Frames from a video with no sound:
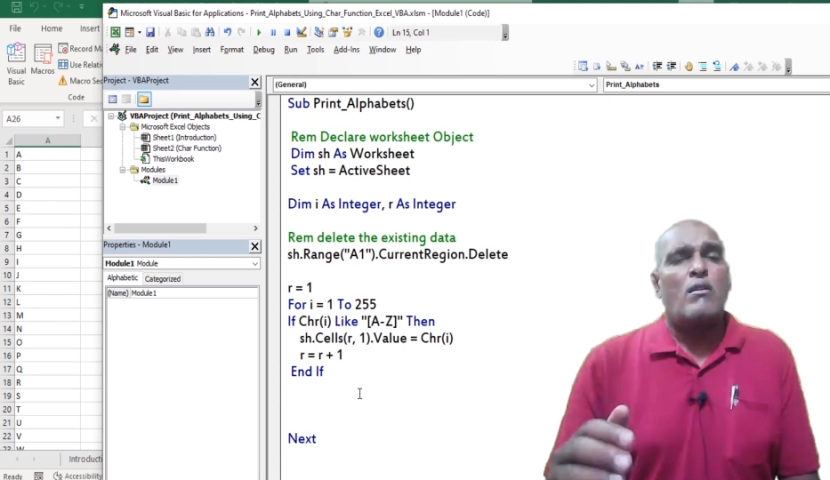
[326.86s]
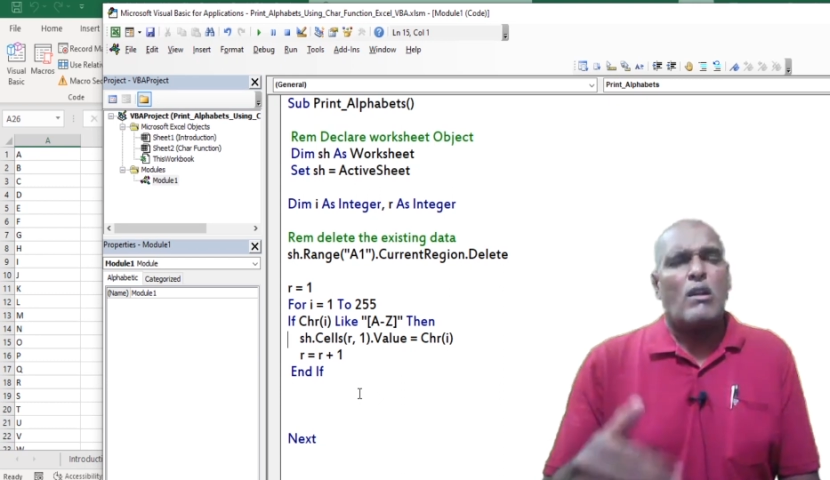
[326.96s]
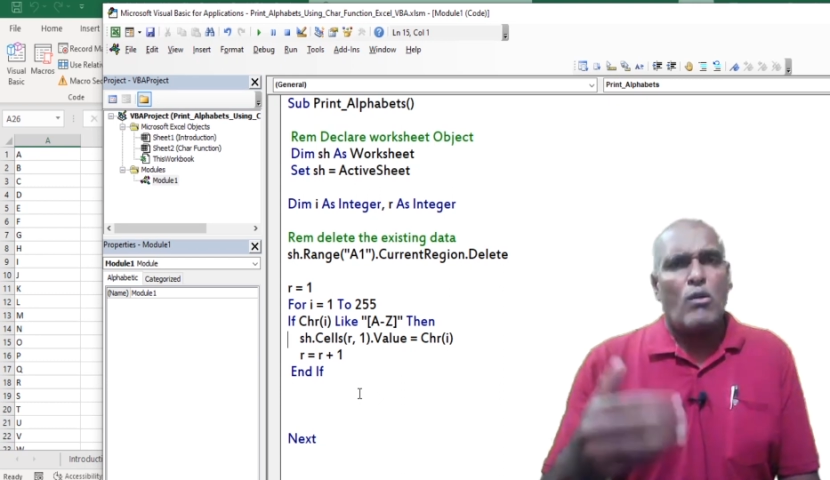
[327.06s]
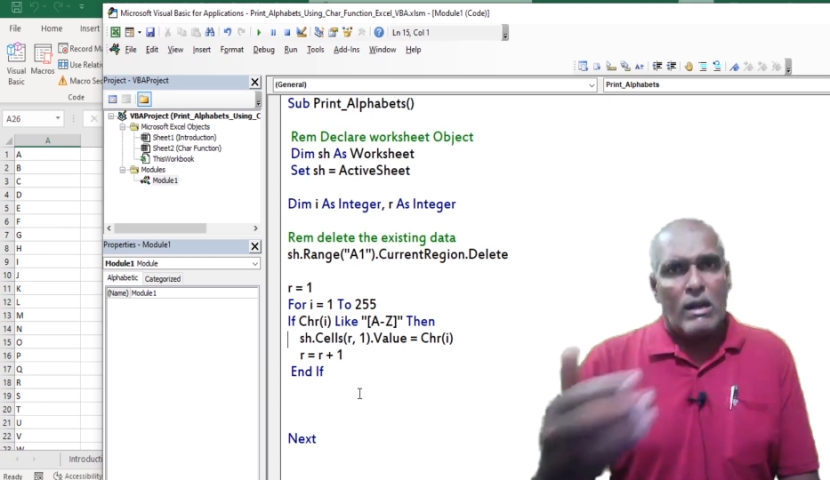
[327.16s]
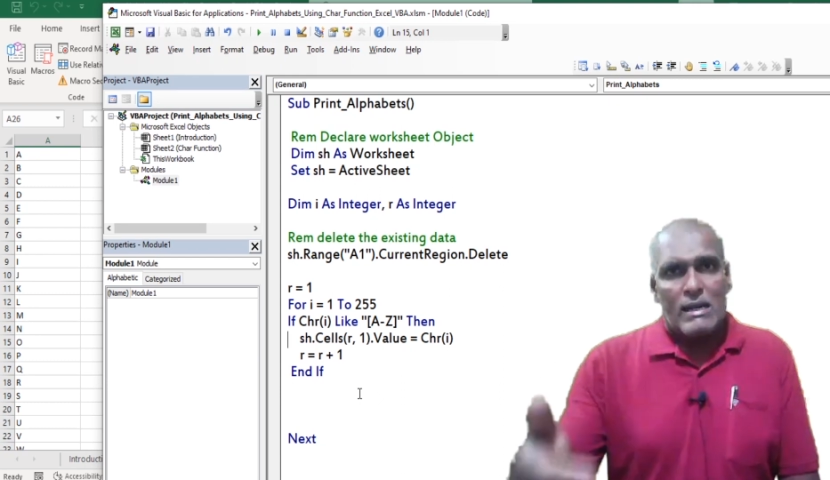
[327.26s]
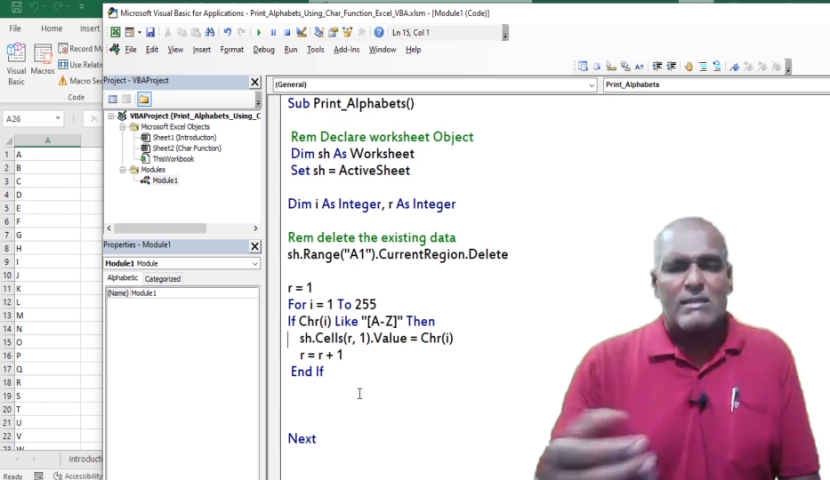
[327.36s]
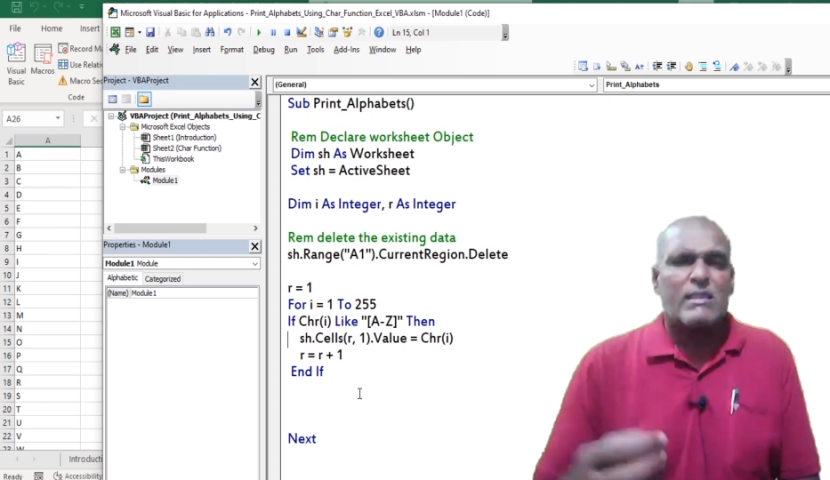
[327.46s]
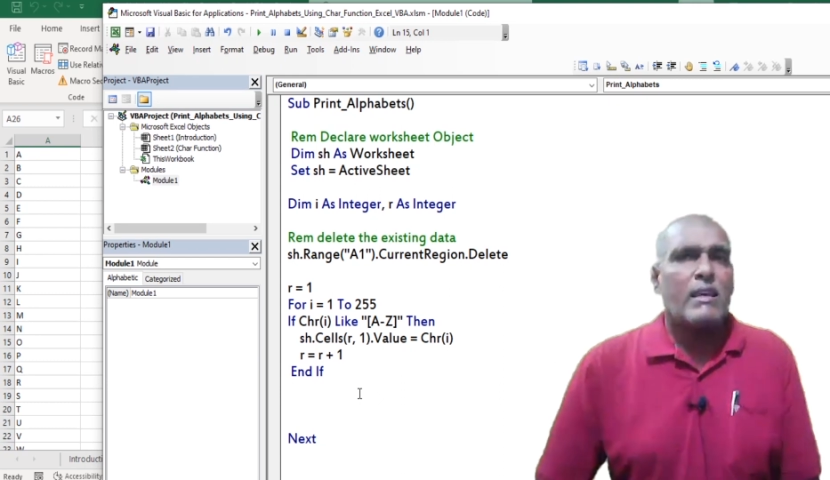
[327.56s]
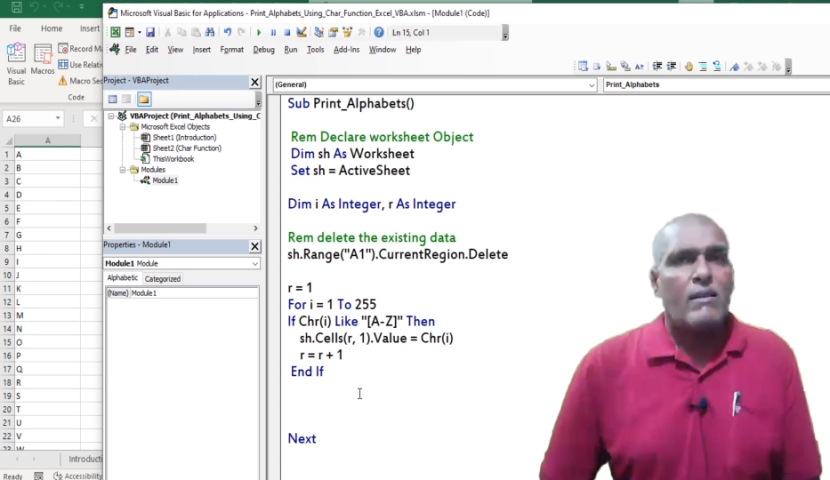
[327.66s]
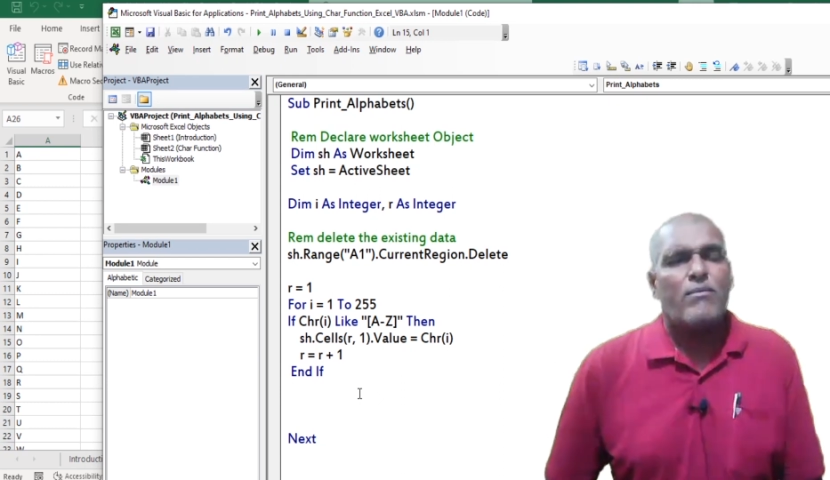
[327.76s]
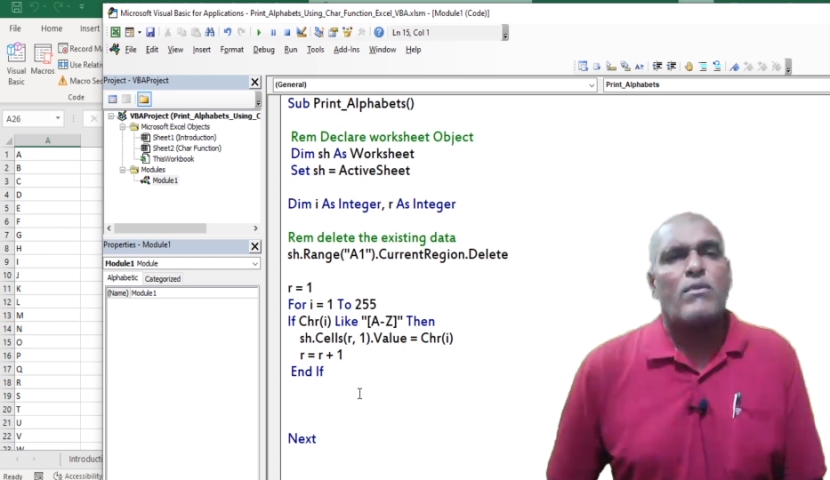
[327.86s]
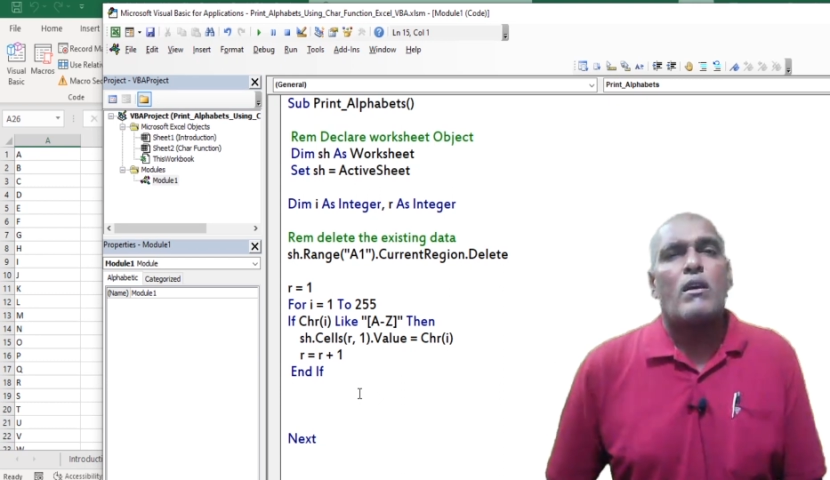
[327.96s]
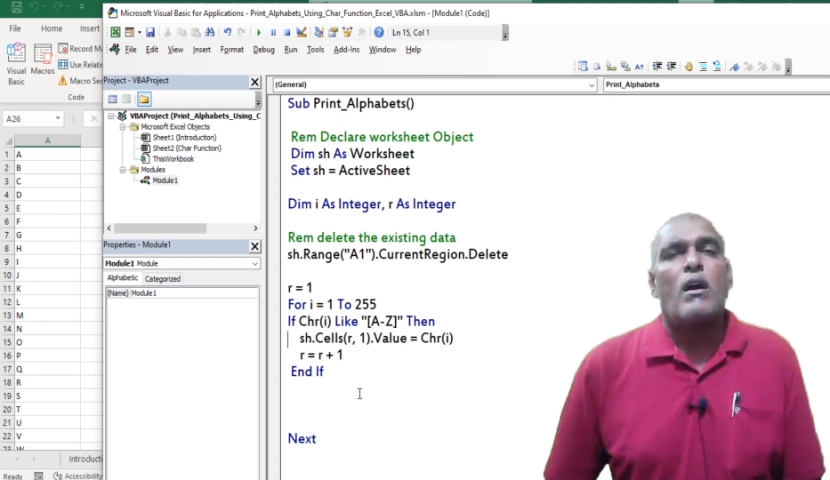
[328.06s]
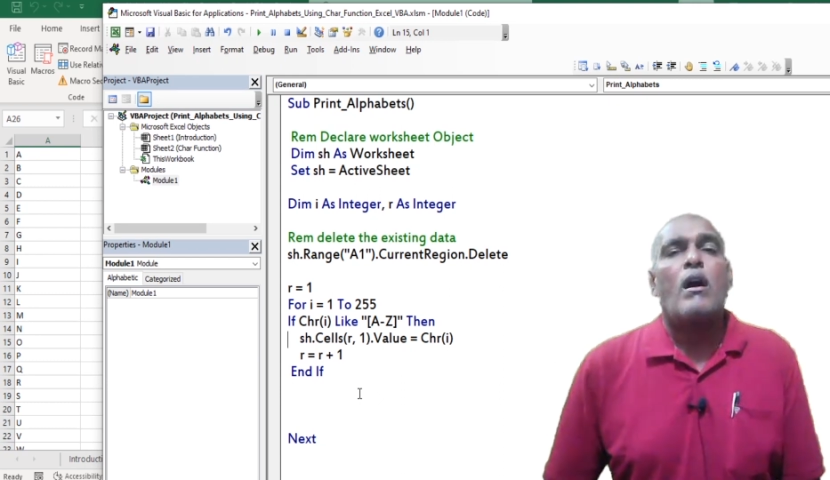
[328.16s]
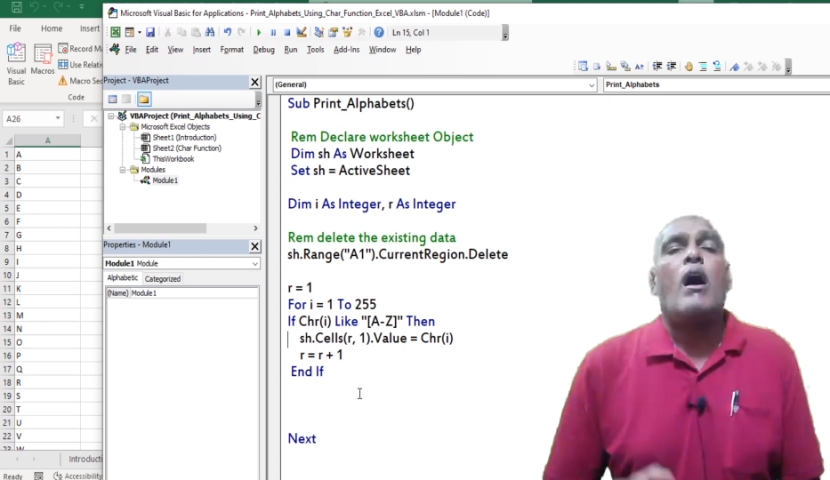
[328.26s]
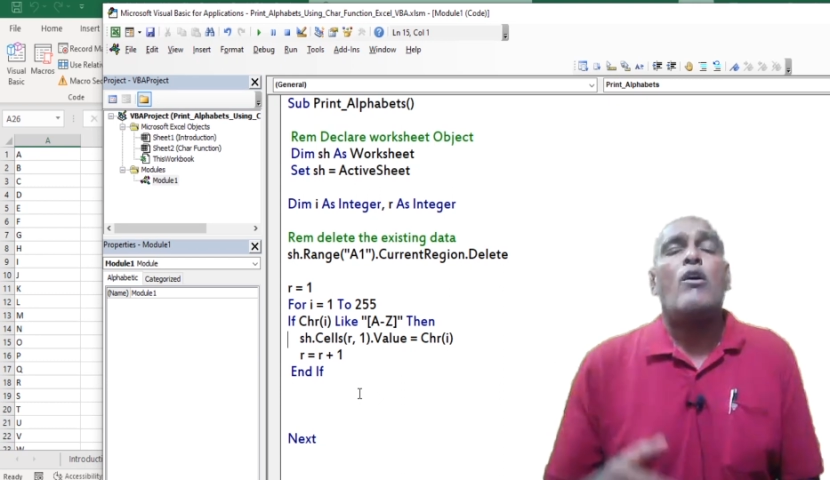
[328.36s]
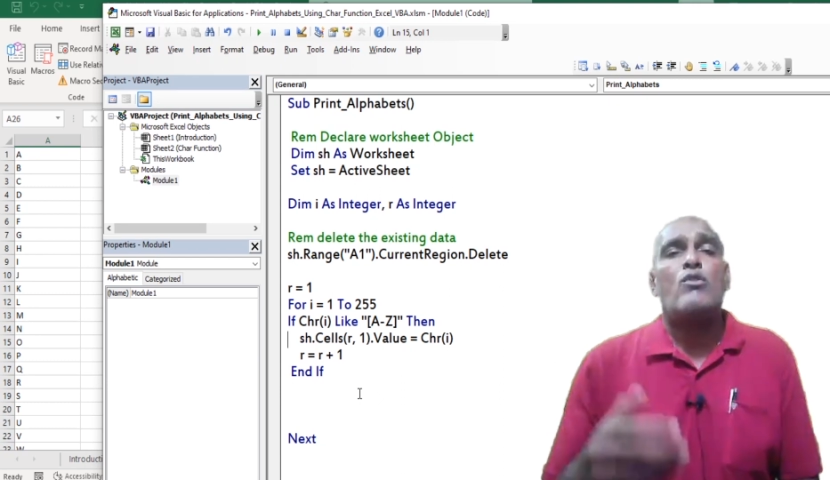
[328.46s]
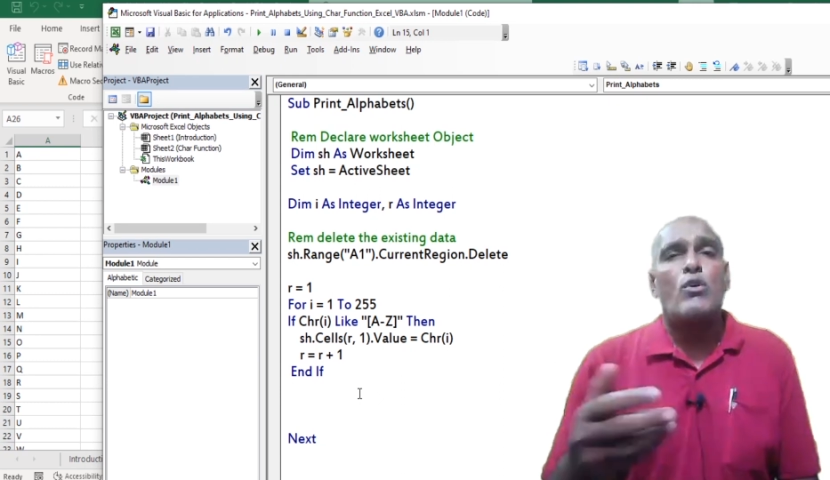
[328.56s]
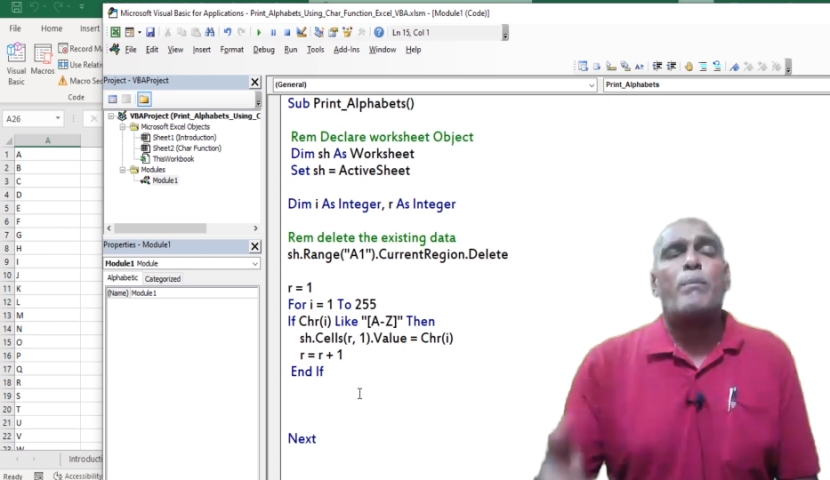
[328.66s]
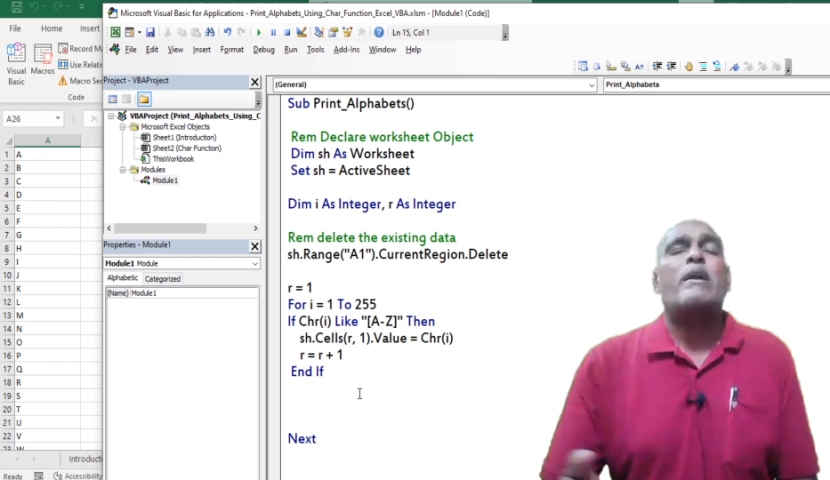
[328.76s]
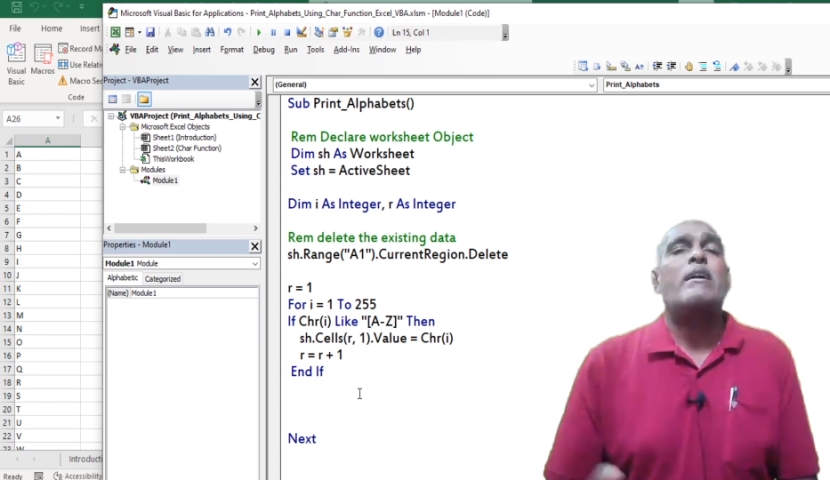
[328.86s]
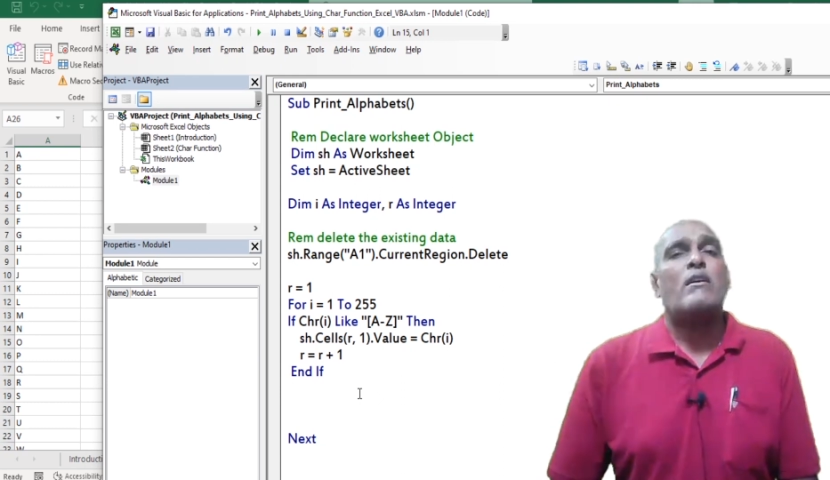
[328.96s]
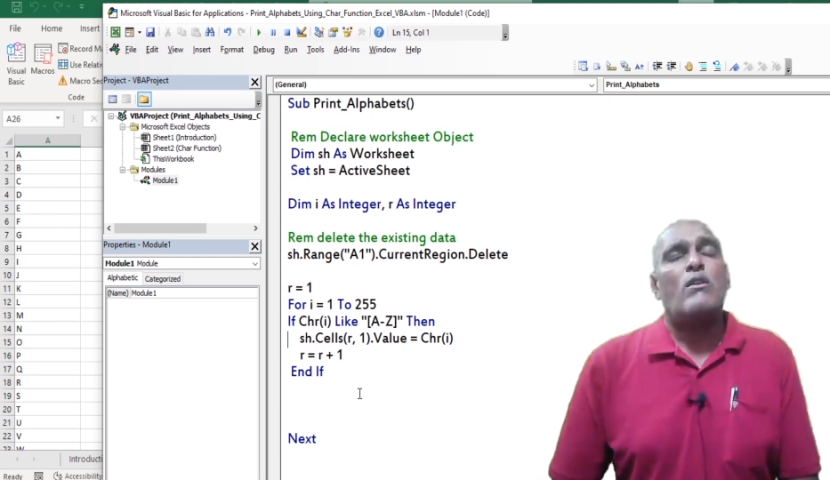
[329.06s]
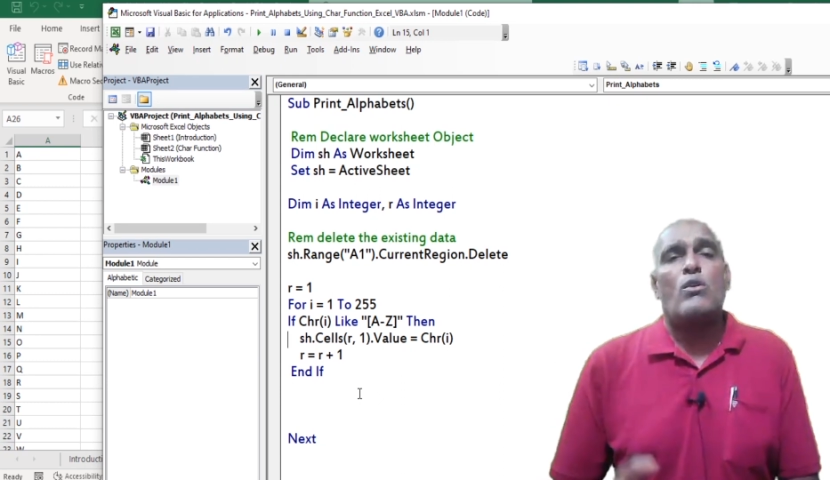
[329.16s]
Now let us see how to print